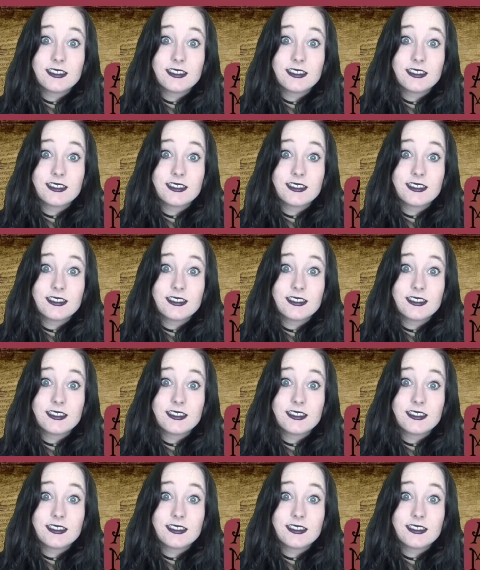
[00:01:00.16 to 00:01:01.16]

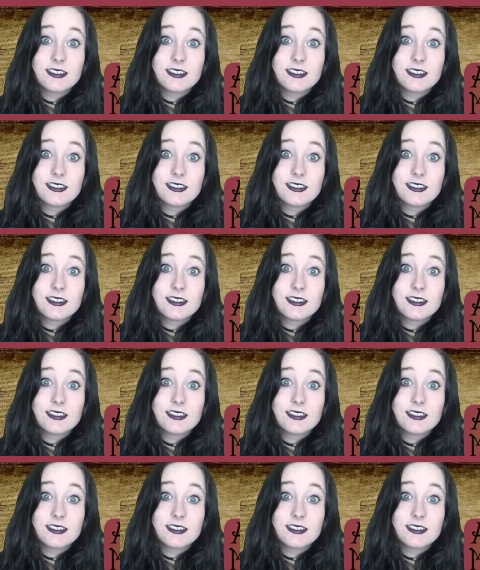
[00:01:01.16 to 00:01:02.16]

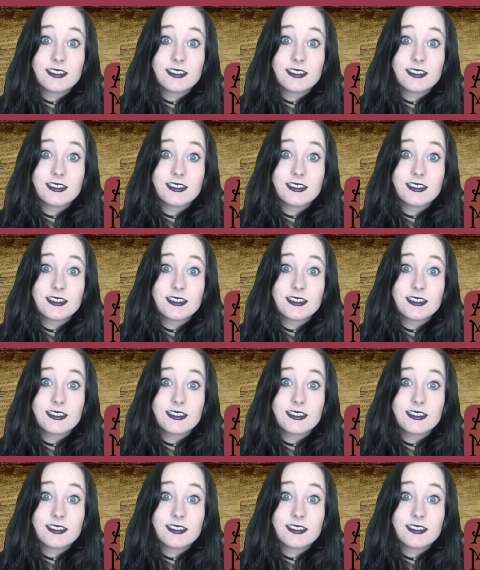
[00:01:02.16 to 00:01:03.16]

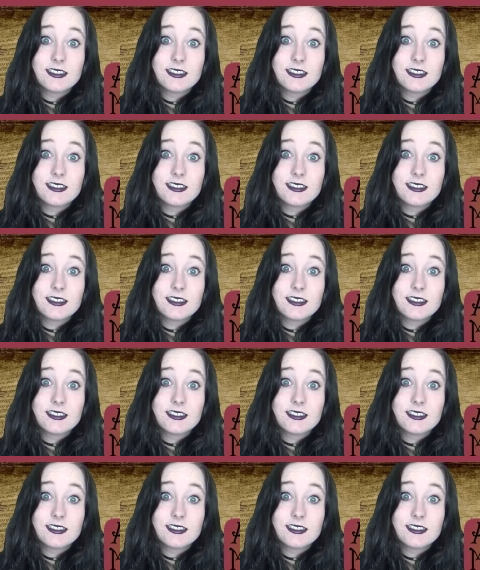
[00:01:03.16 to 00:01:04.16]

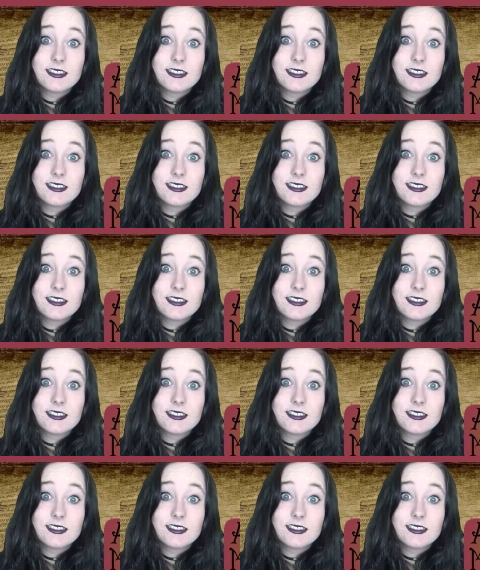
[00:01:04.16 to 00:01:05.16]

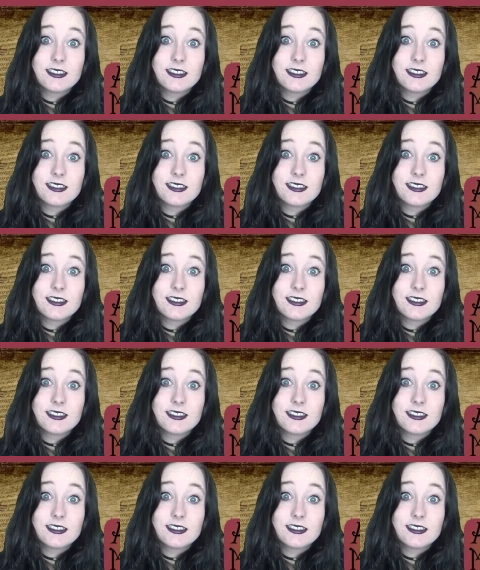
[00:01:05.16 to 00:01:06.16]

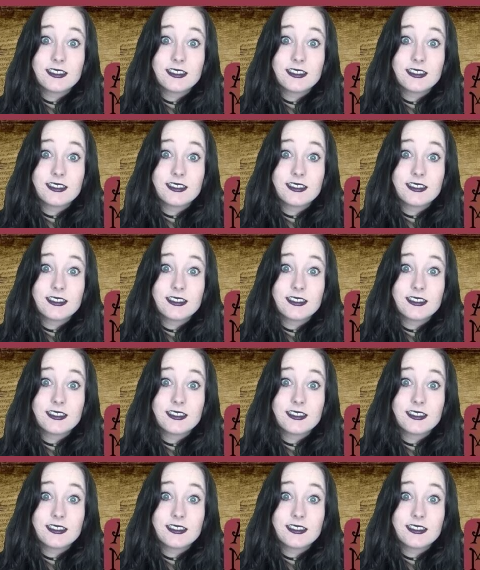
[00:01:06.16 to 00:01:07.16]

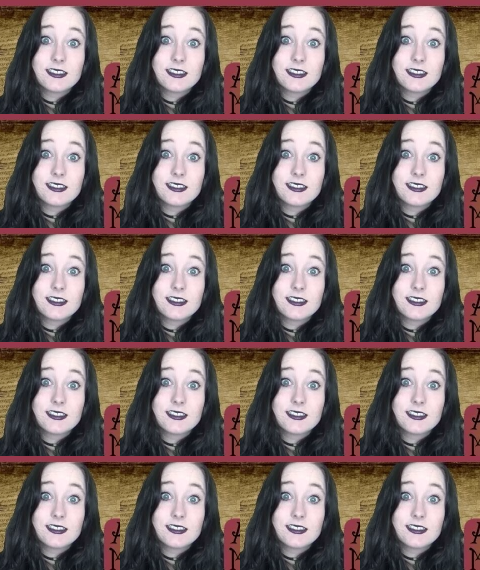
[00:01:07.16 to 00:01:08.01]
This is a still picture; no speech is visible.